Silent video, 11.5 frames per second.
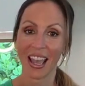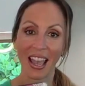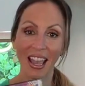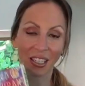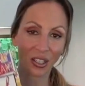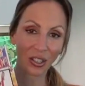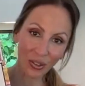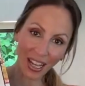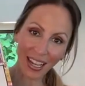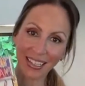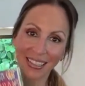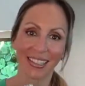and you
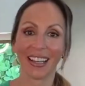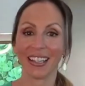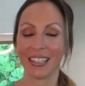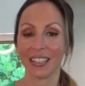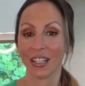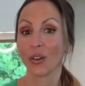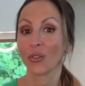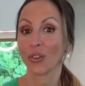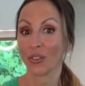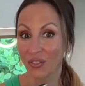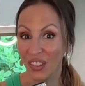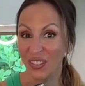guys get it
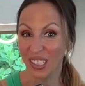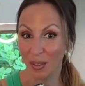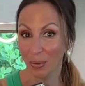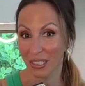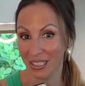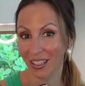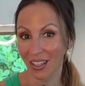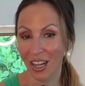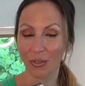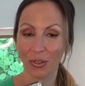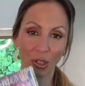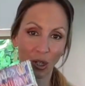for 50%
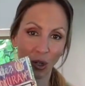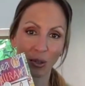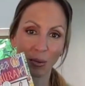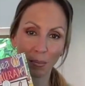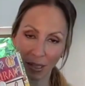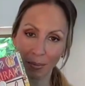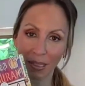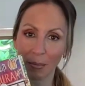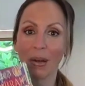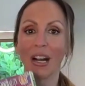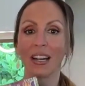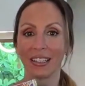off with code
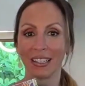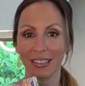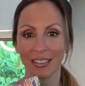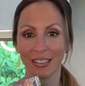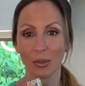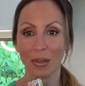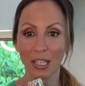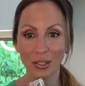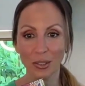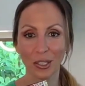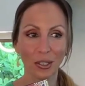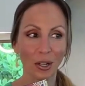BBBODY. So make
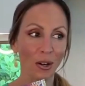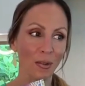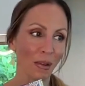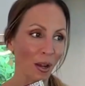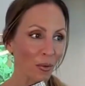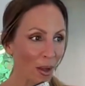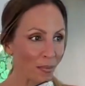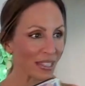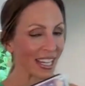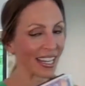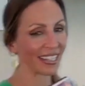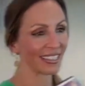sure you go on my
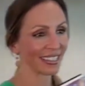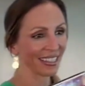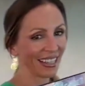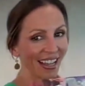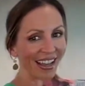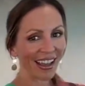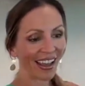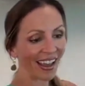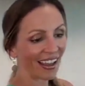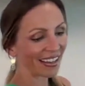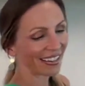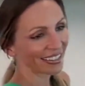website
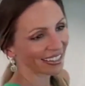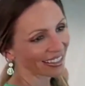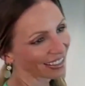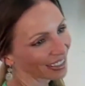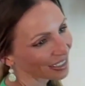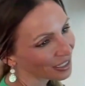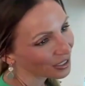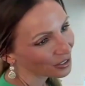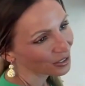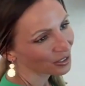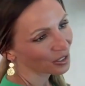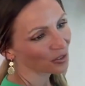and
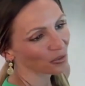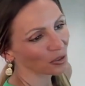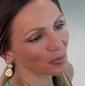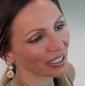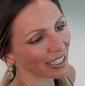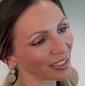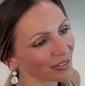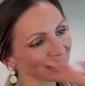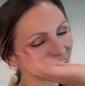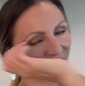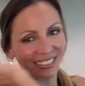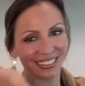you will be
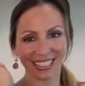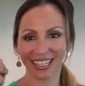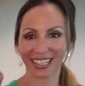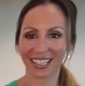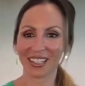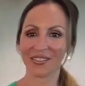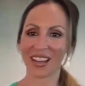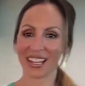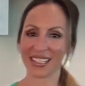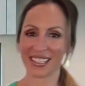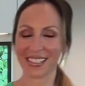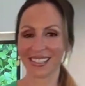able to take
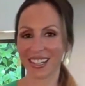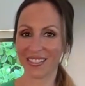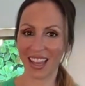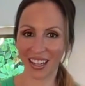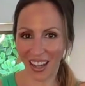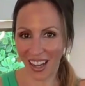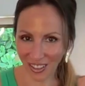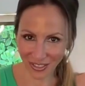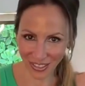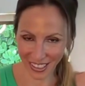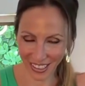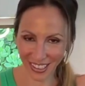advantage of that
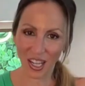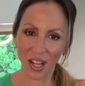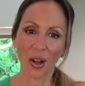offer.